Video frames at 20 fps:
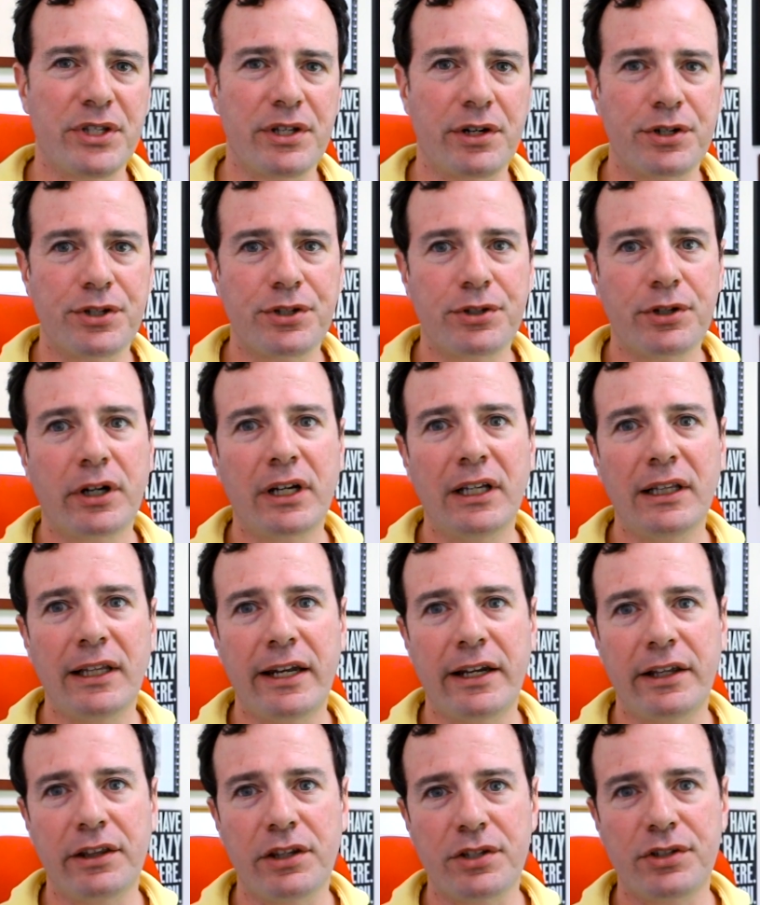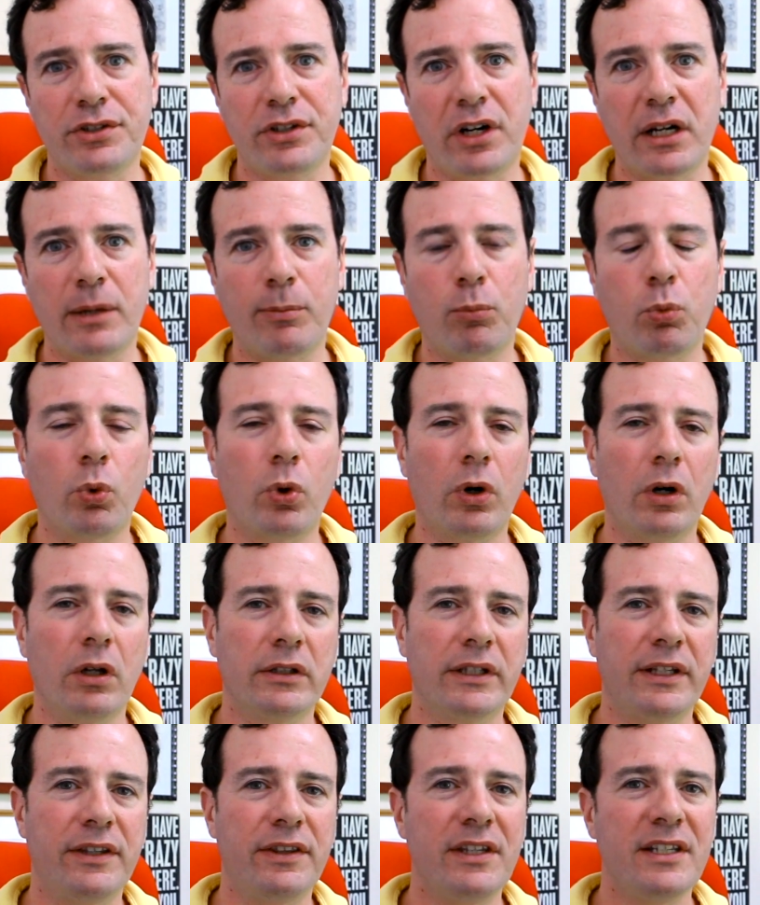that are circulating in the startup
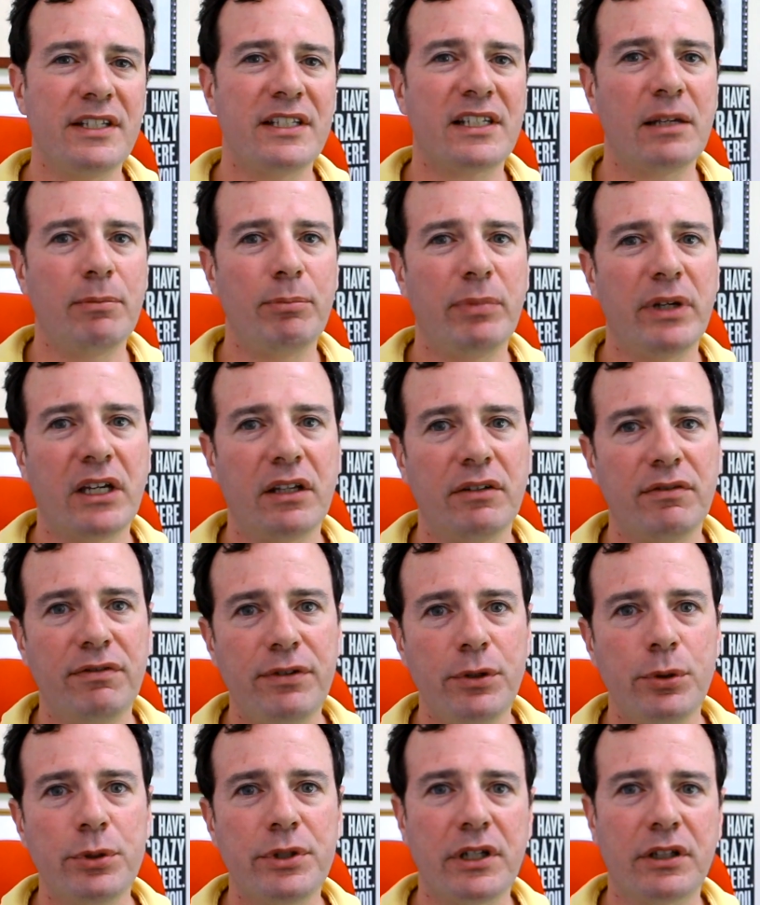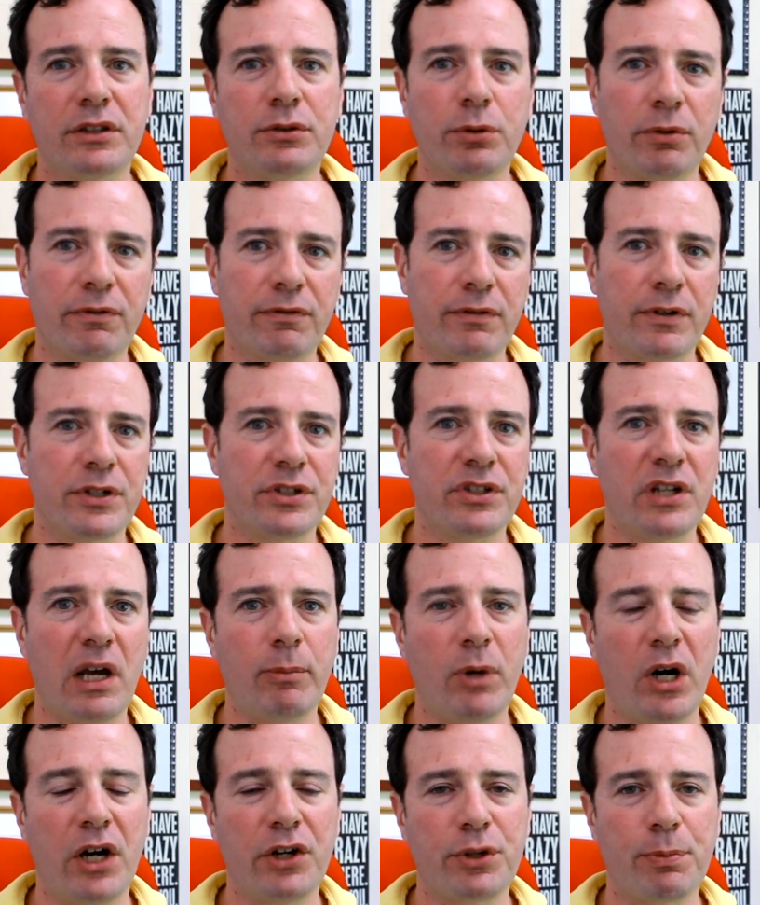world, and these can be confusing to a
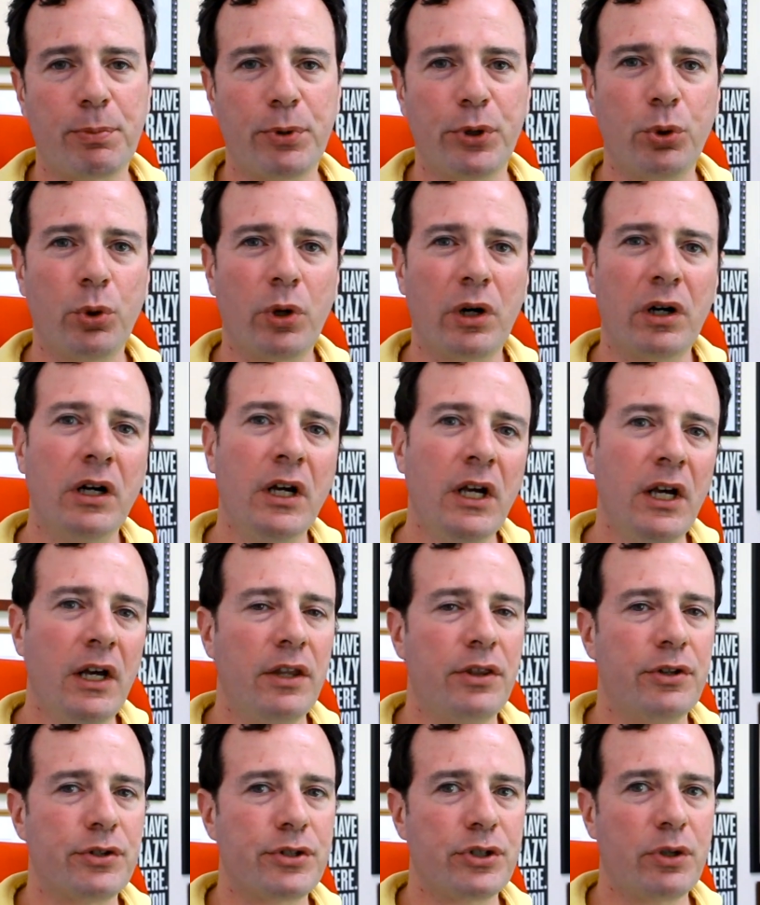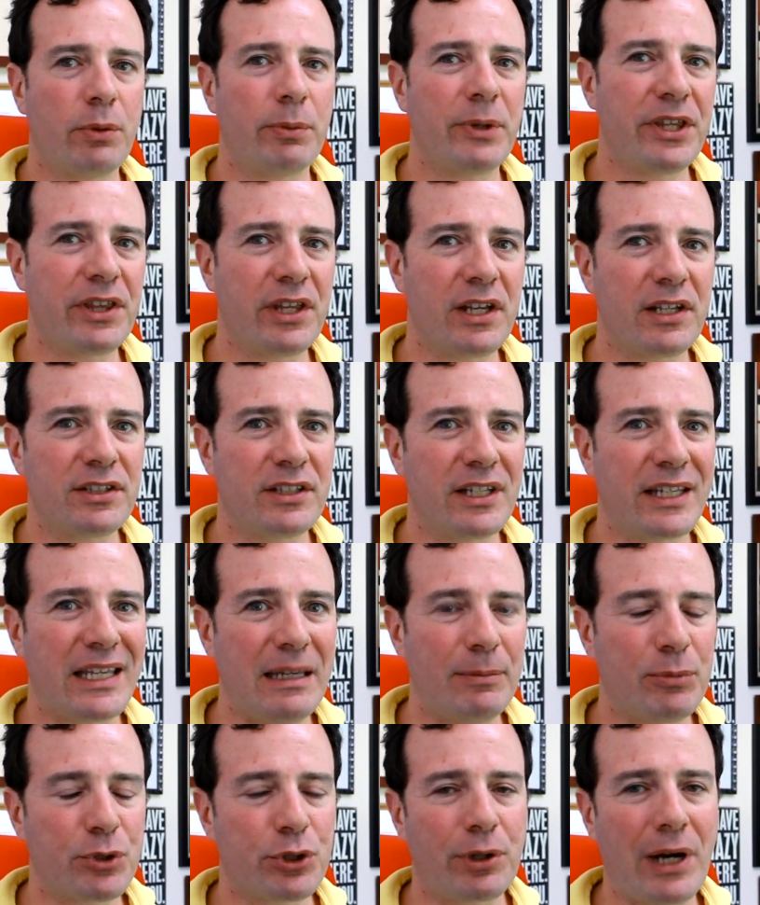first-time entrepreneur. There's so many things to
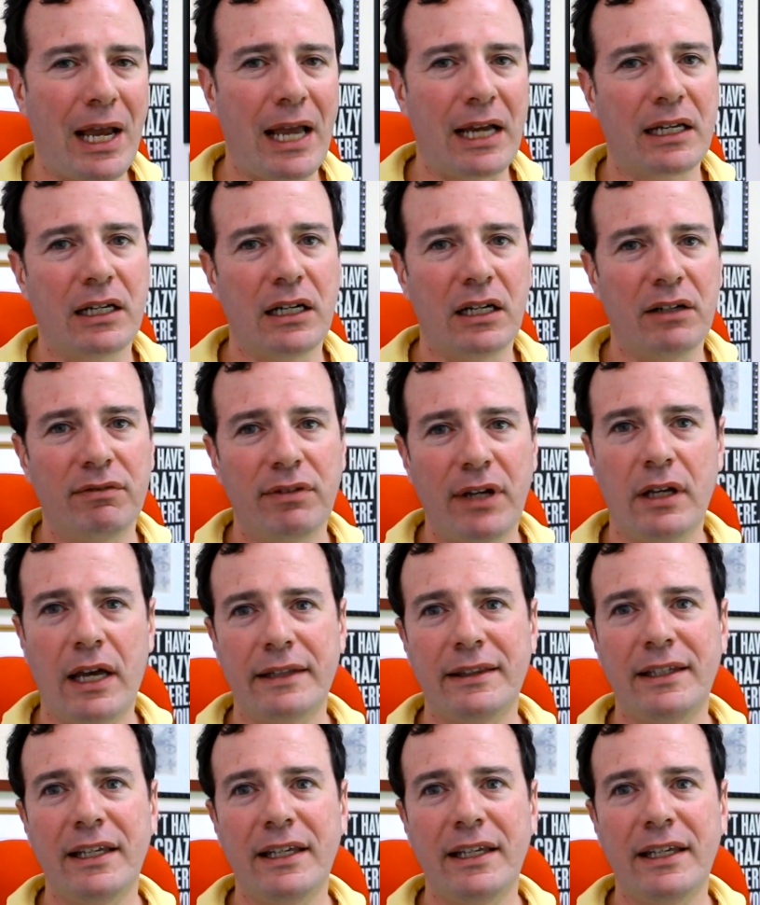keep track of. At